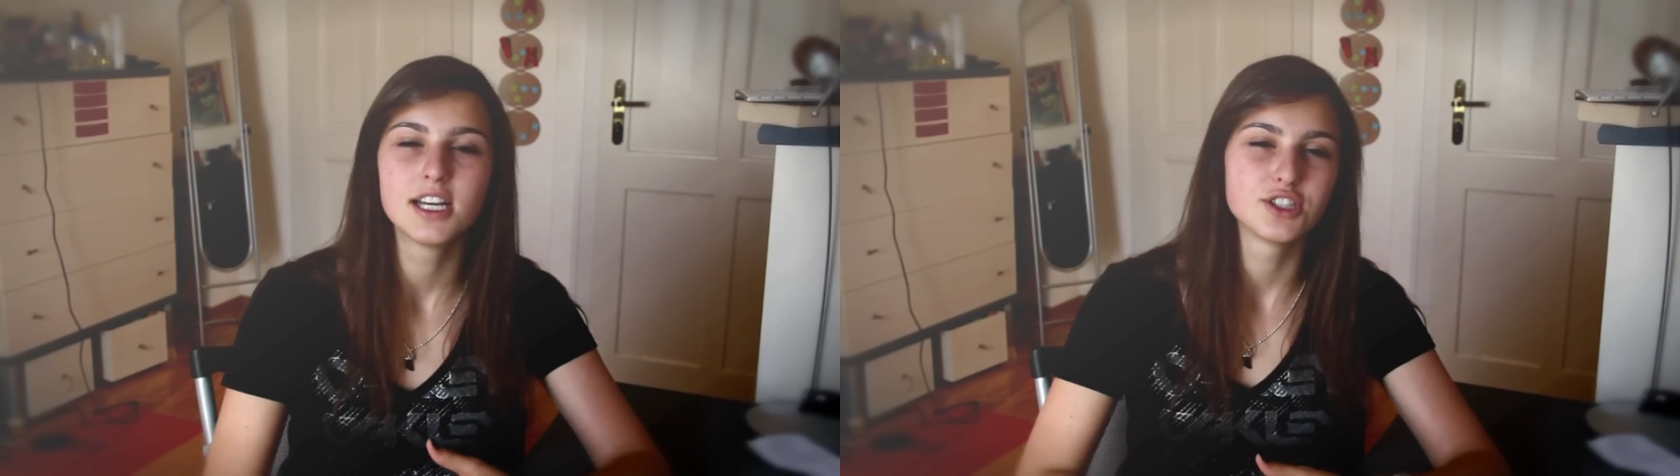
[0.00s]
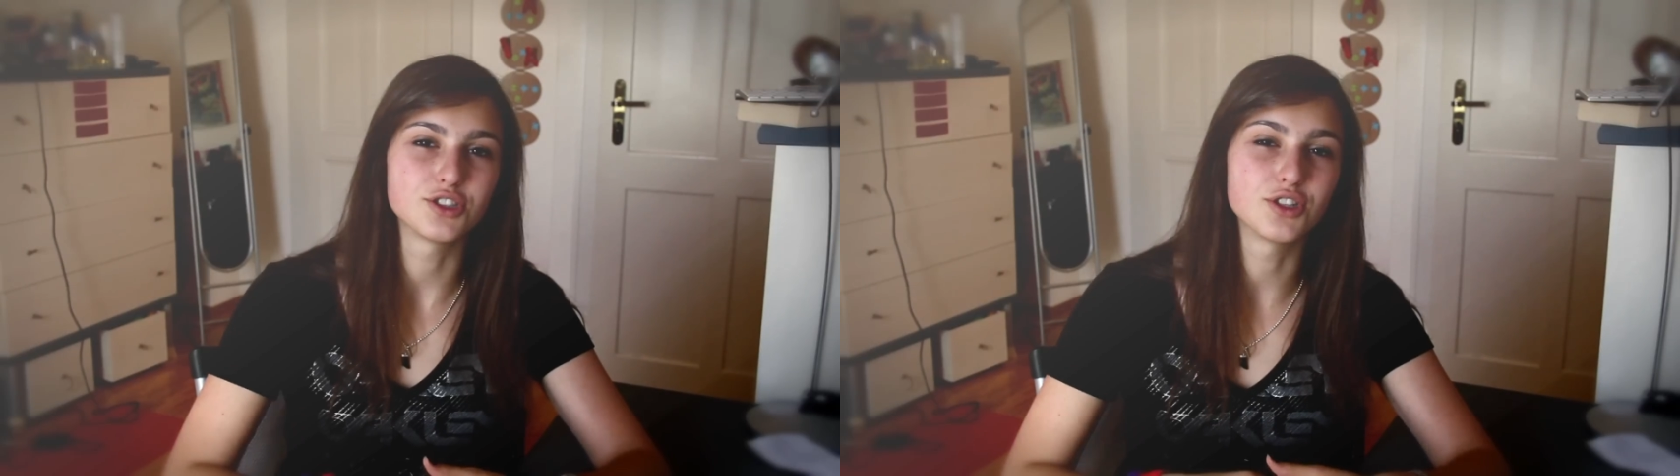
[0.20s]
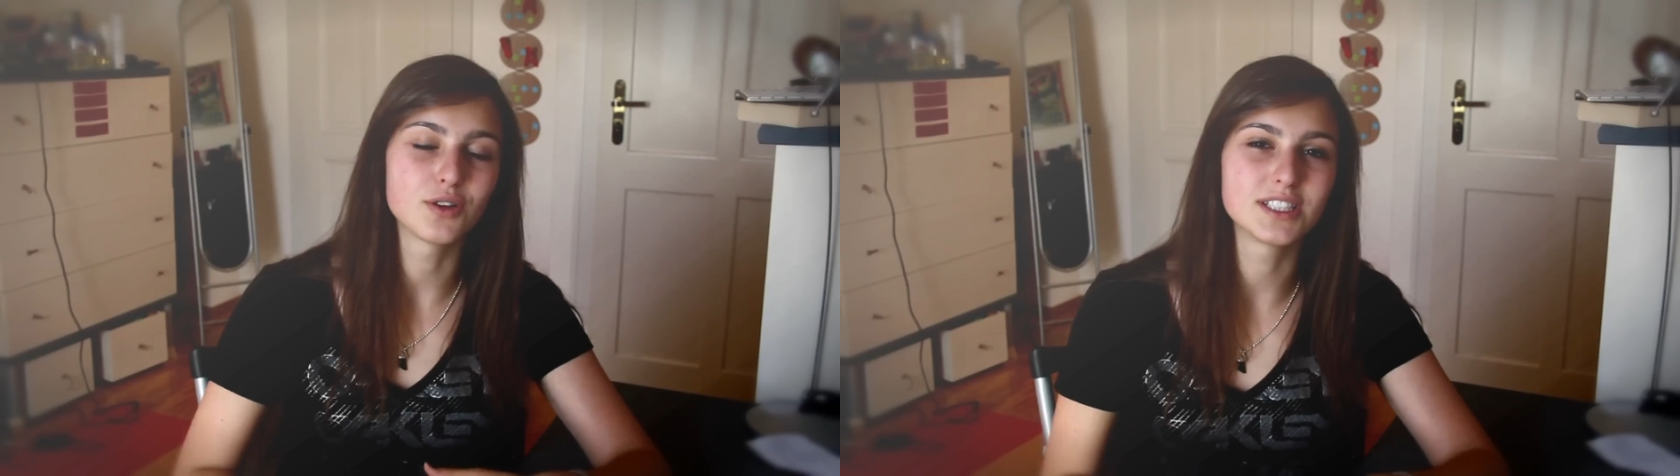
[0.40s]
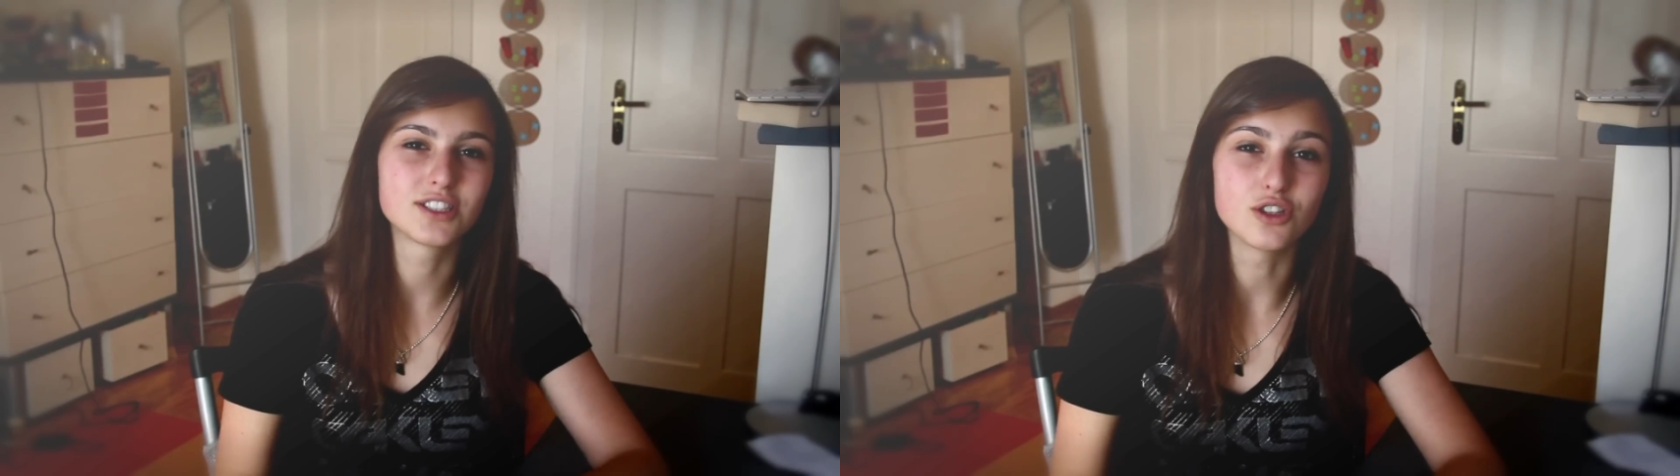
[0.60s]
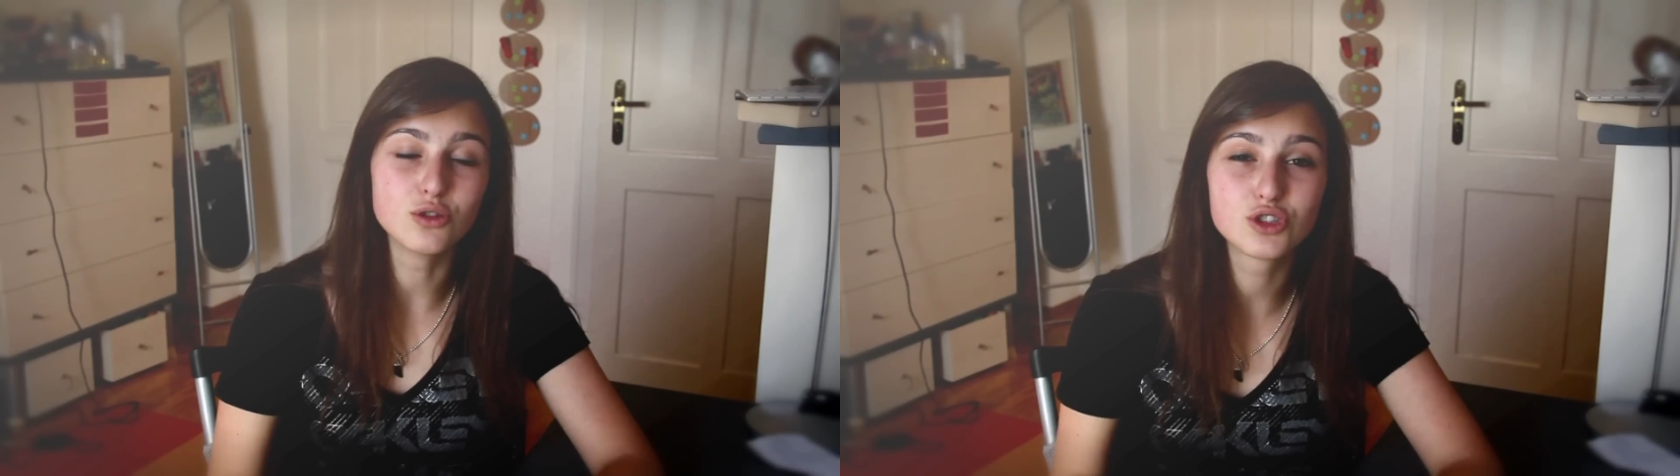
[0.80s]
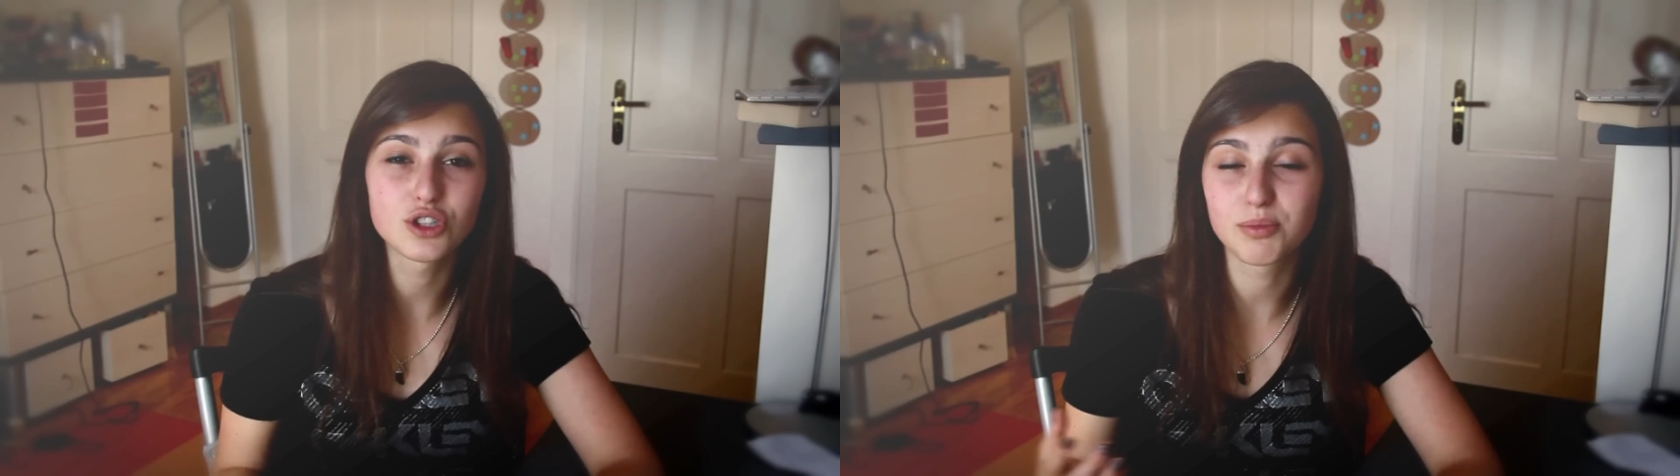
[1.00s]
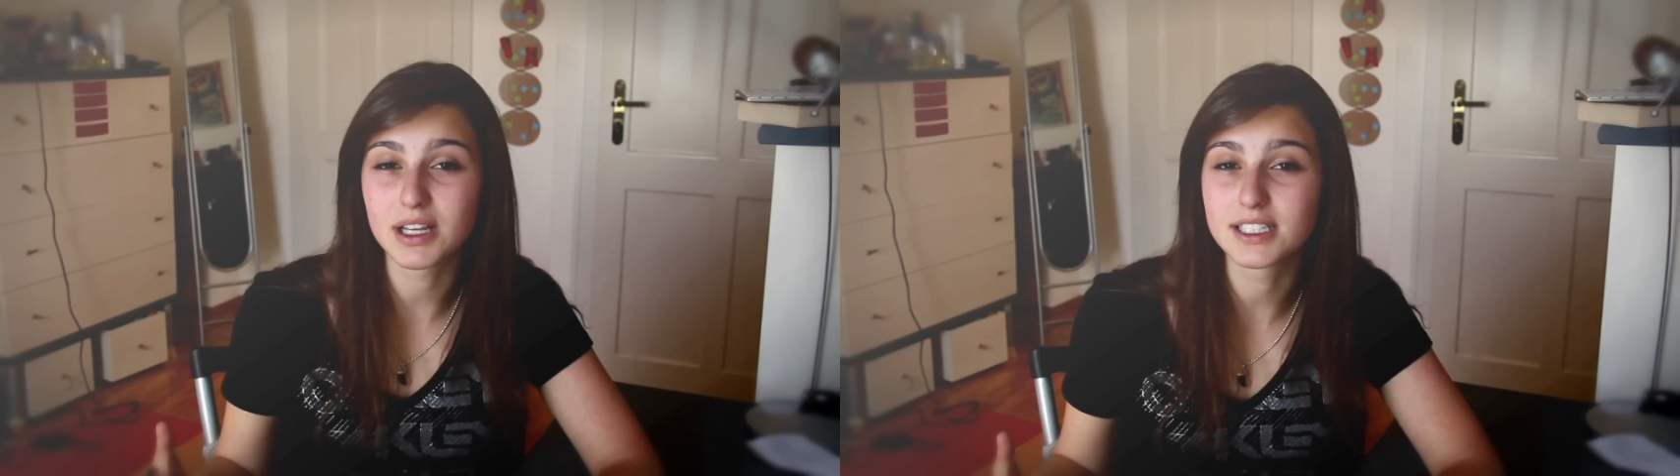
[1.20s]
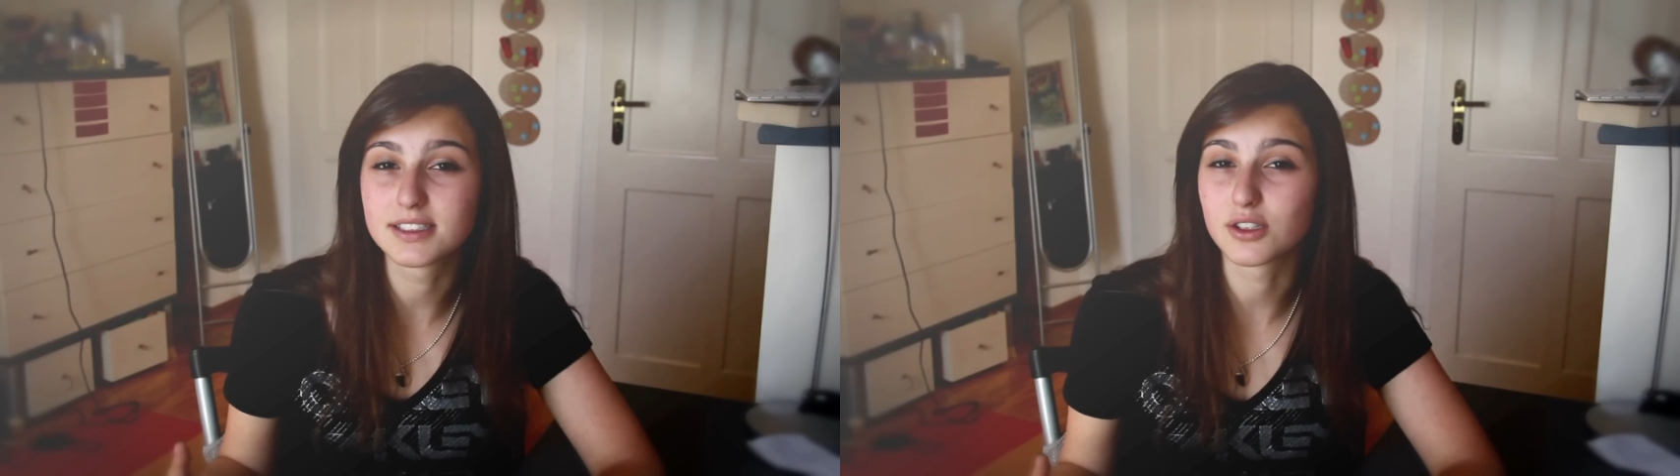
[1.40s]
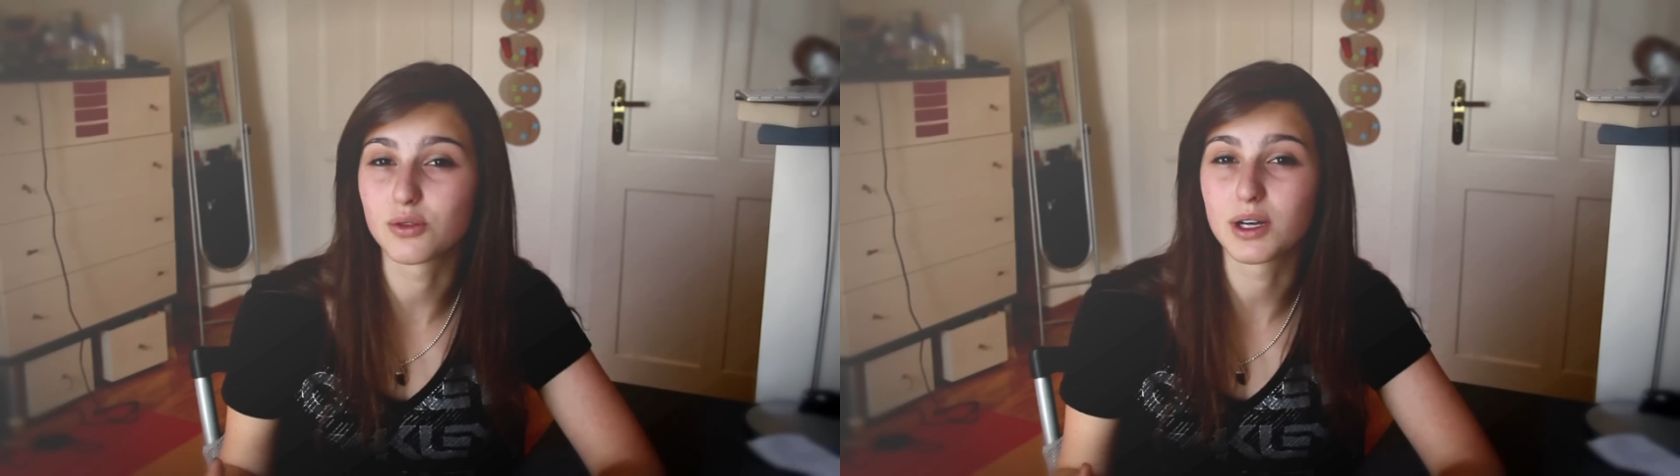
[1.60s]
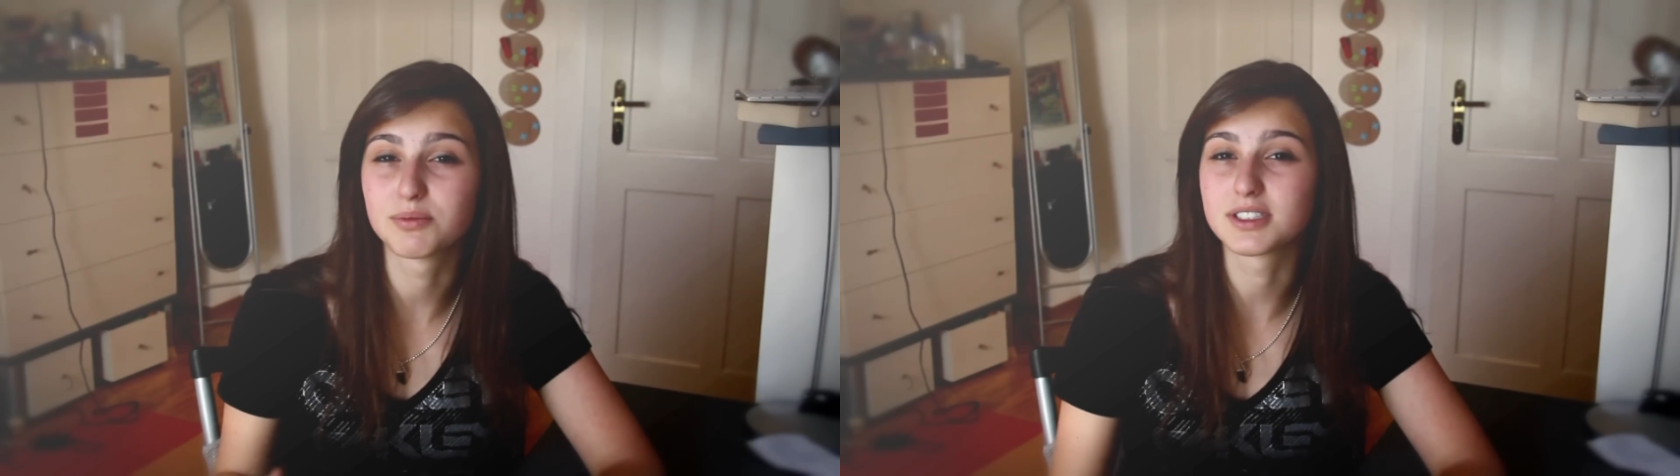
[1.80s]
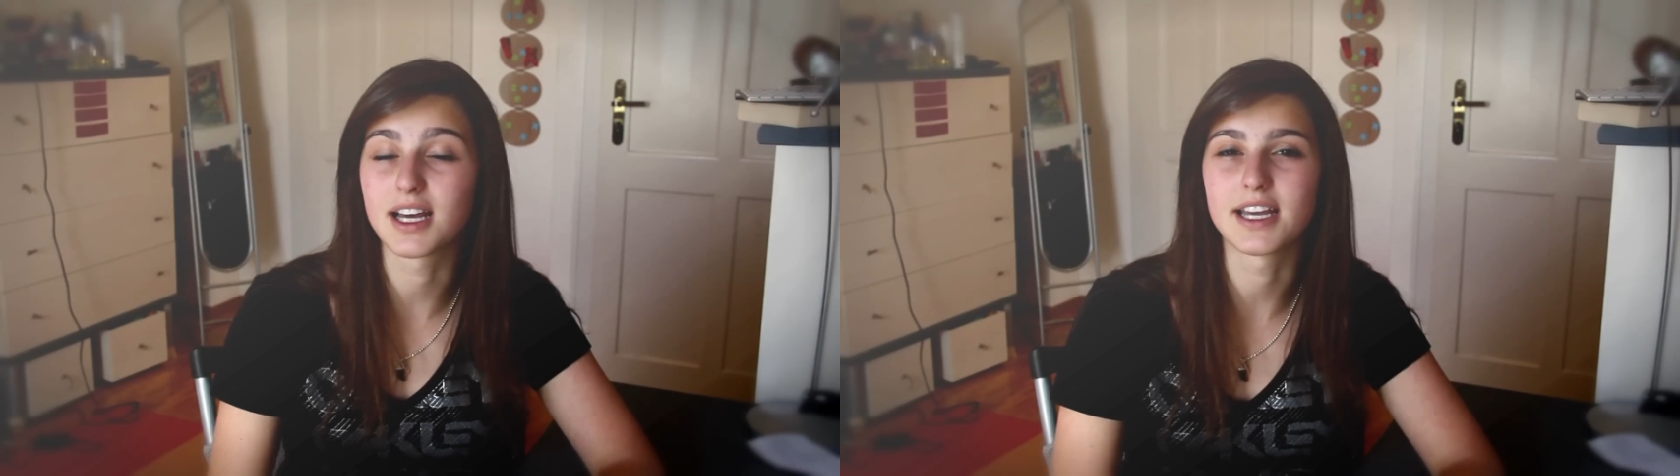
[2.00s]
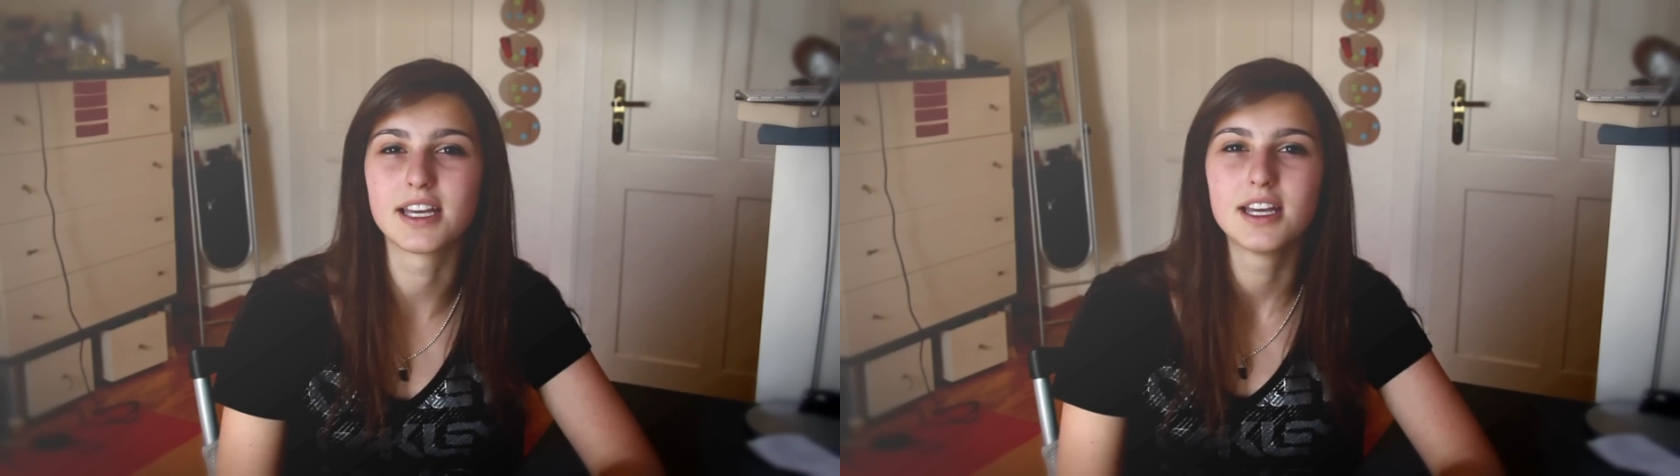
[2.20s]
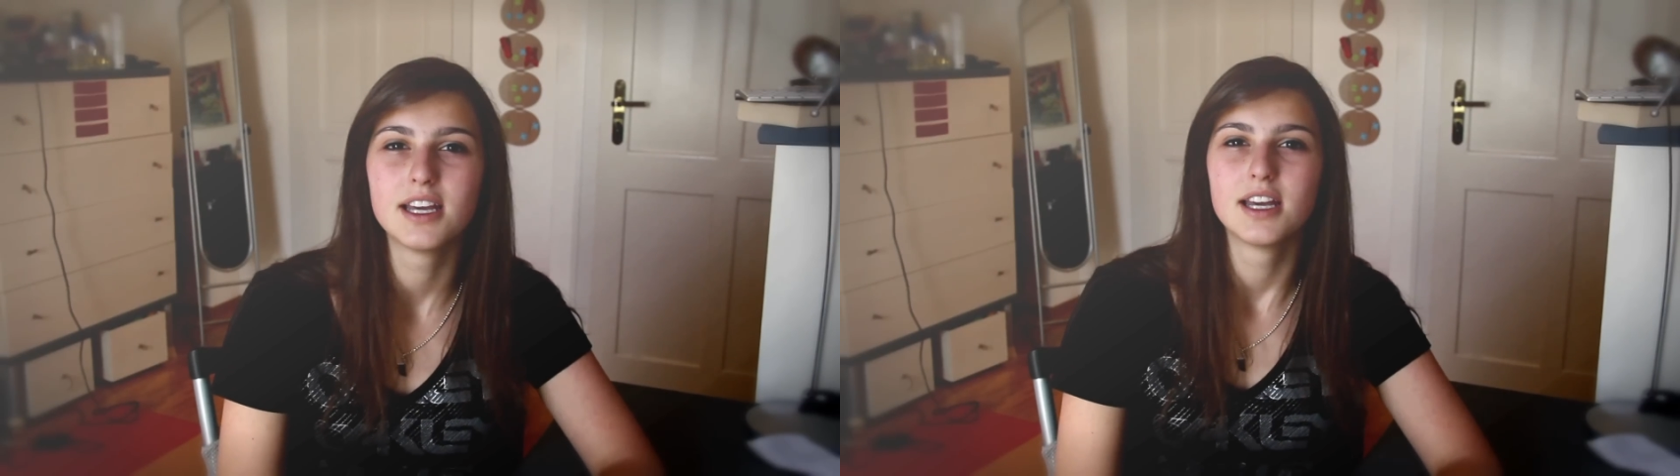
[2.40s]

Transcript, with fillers: so you don't need to lose your place in a website.